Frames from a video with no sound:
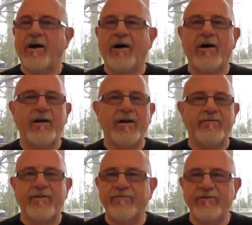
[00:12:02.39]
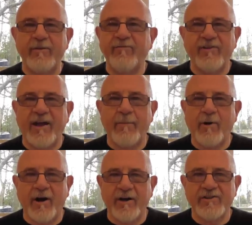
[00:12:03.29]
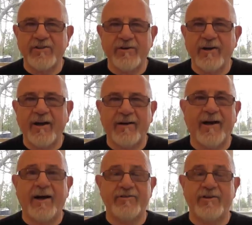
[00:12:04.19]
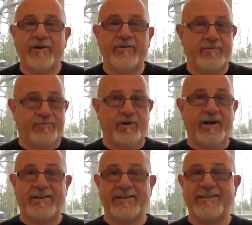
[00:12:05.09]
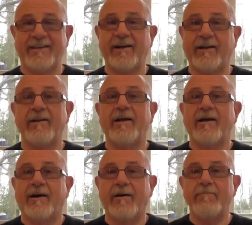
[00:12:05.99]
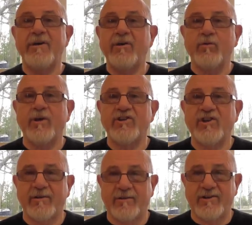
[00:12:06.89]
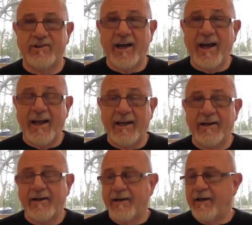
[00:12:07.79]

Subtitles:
all of the flim-flam artists that are out there trying to sell a meat-rich diet